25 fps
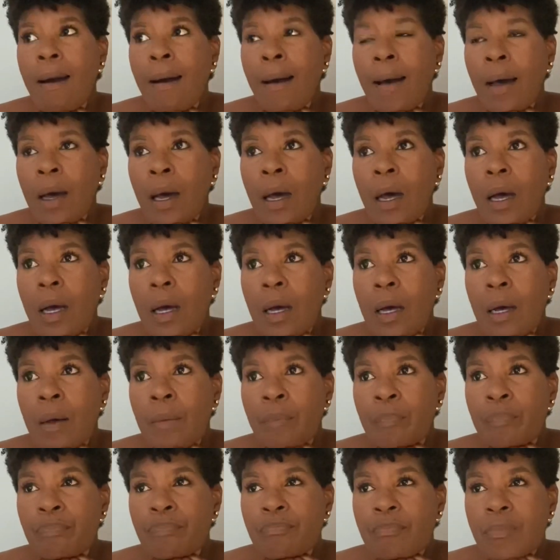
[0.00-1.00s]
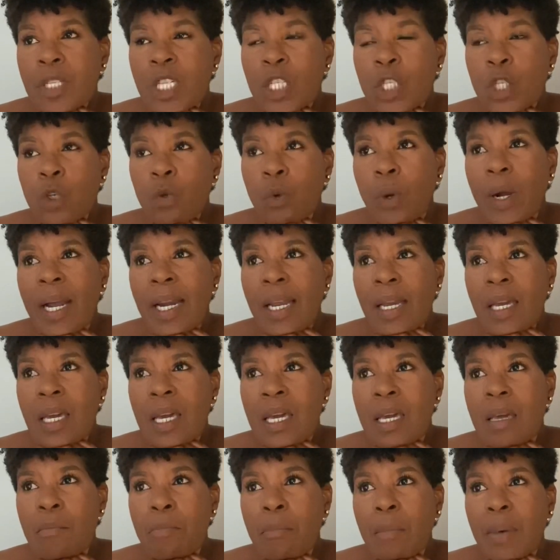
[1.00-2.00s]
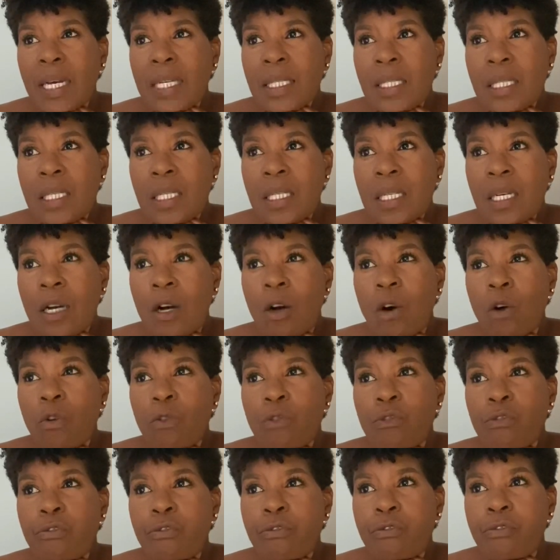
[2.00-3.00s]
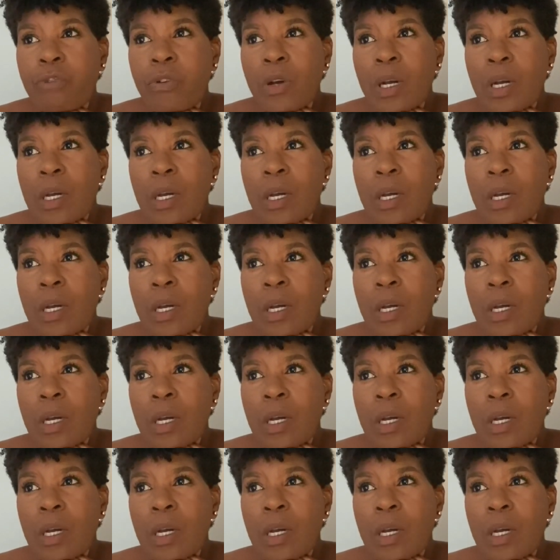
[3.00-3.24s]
um, to try to keep myself